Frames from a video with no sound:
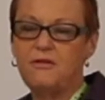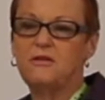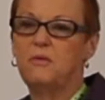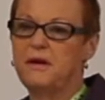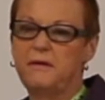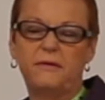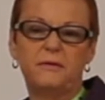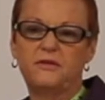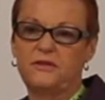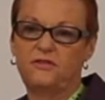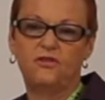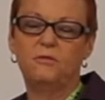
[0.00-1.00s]
I'm just wondering if it
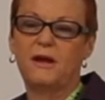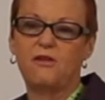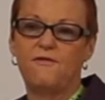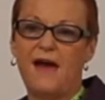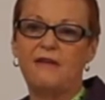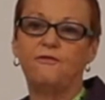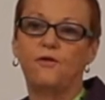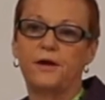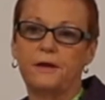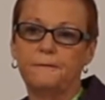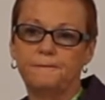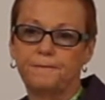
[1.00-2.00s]
was just too much fat
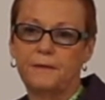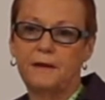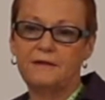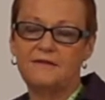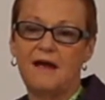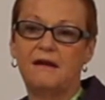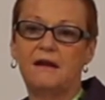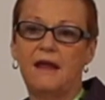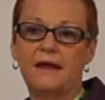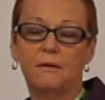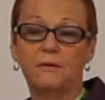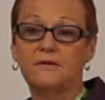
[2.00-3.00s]
for you. Yeah, it sounded
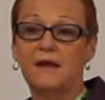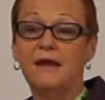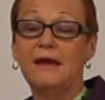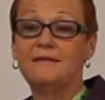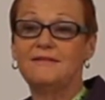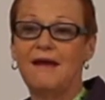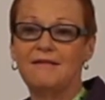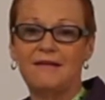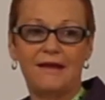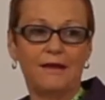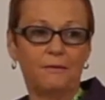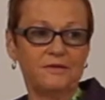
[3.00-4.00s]
like it was. It
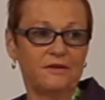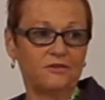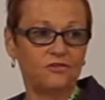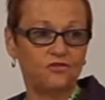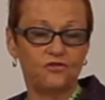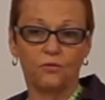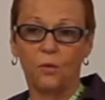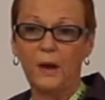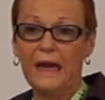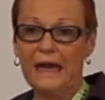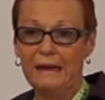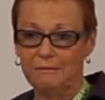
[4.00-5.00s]
sounds like it was
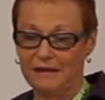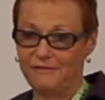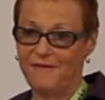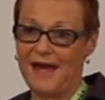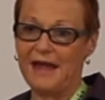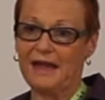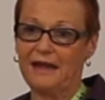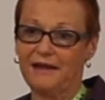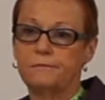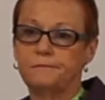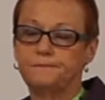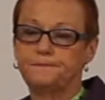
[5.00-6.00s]
extremely fatty.
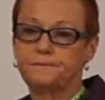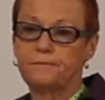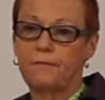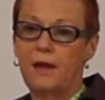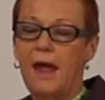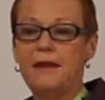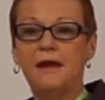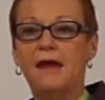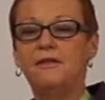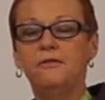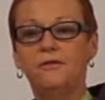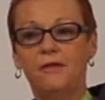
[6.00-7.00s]

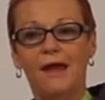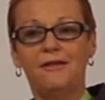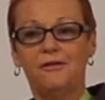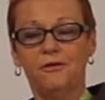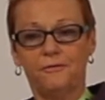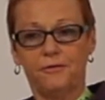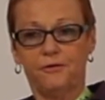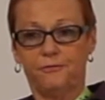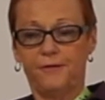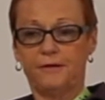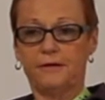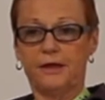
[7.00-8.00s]
And you're
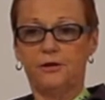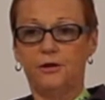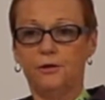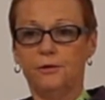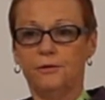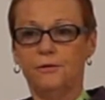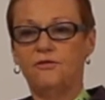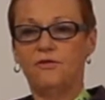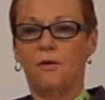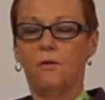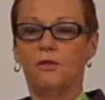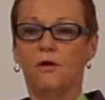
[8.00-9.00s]
fairly new,
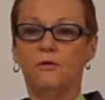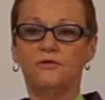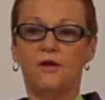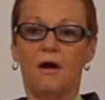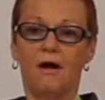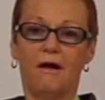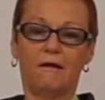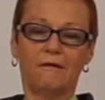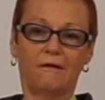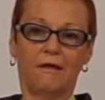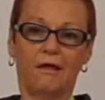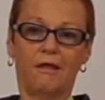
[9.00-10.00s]
so those
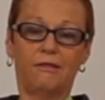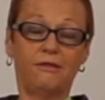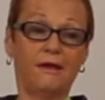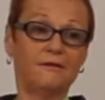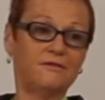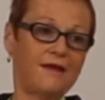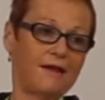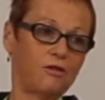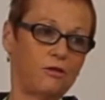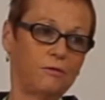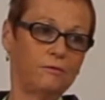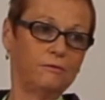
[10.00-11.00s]
are things
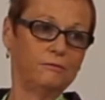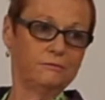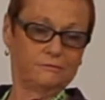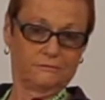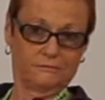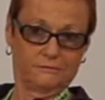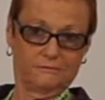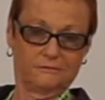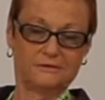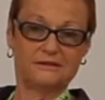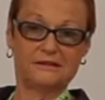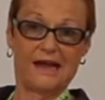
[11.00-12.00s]
that you
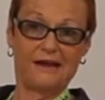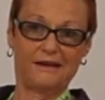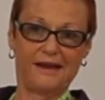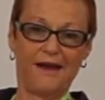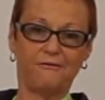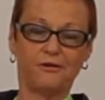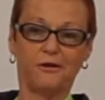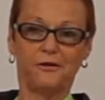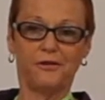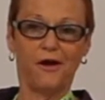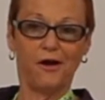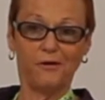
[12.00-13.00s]
sadly have to
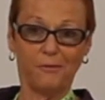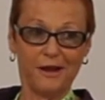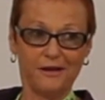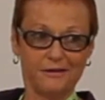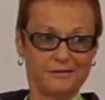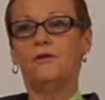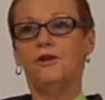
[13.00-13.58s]
learn the hard way.